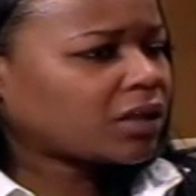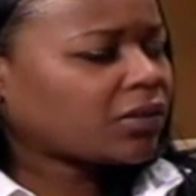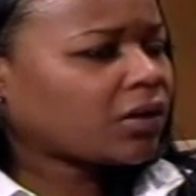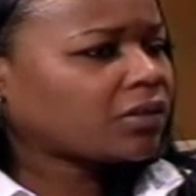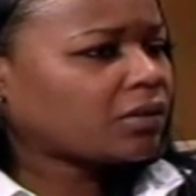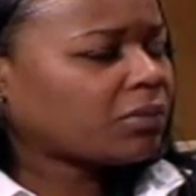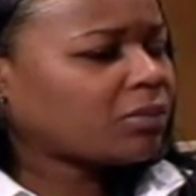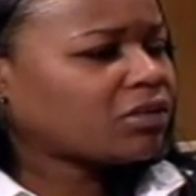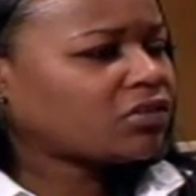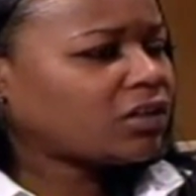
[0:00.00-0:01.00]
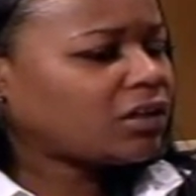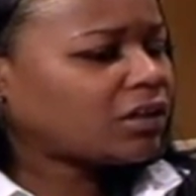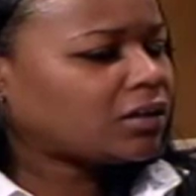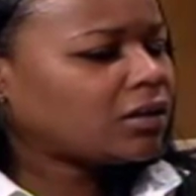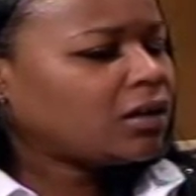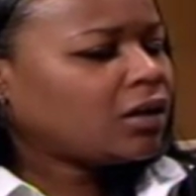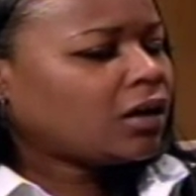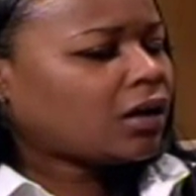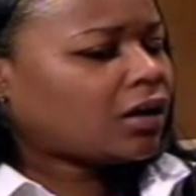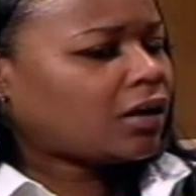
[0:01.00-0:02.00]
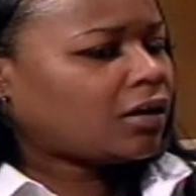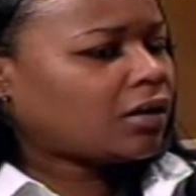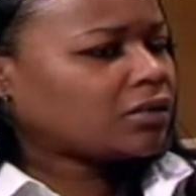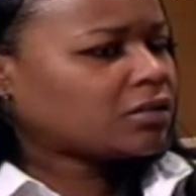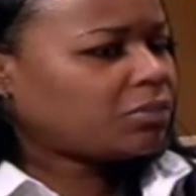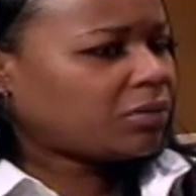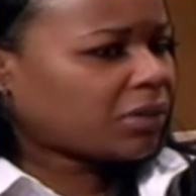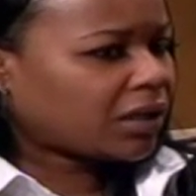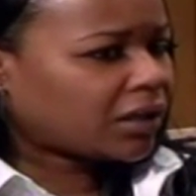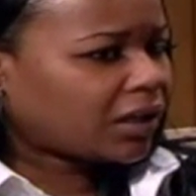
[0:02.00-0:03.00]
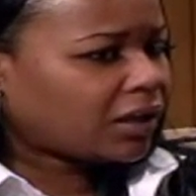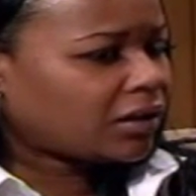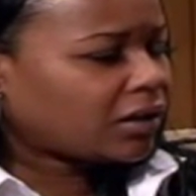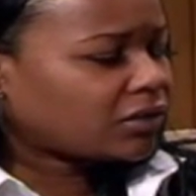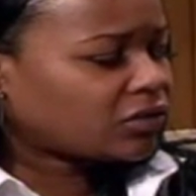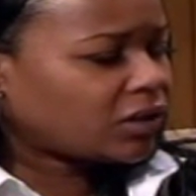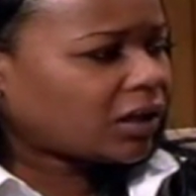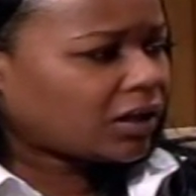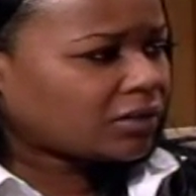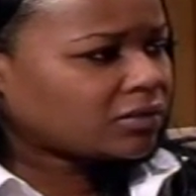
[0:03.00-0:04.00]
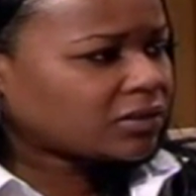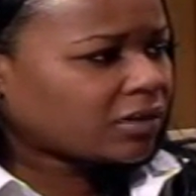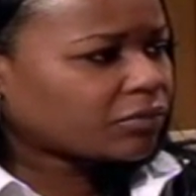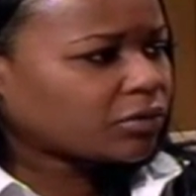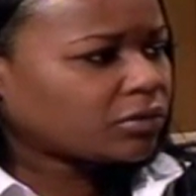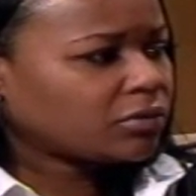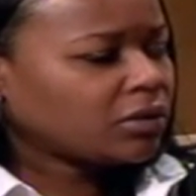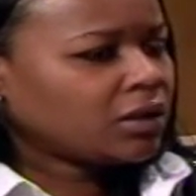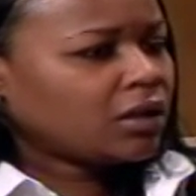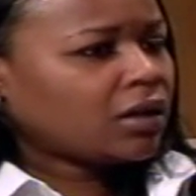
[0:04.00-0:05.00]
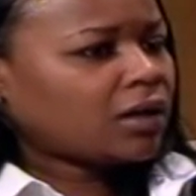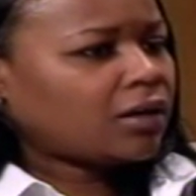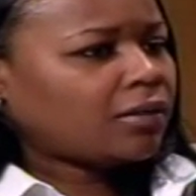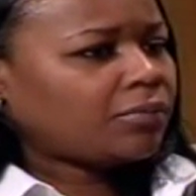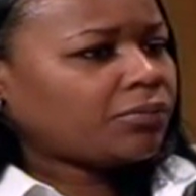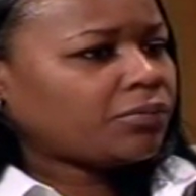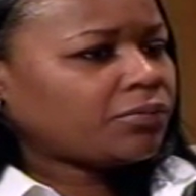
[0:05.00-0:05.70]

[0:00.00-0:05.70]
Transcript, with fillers: I thought that maybe she needed uh, to be medicated, as she had several um,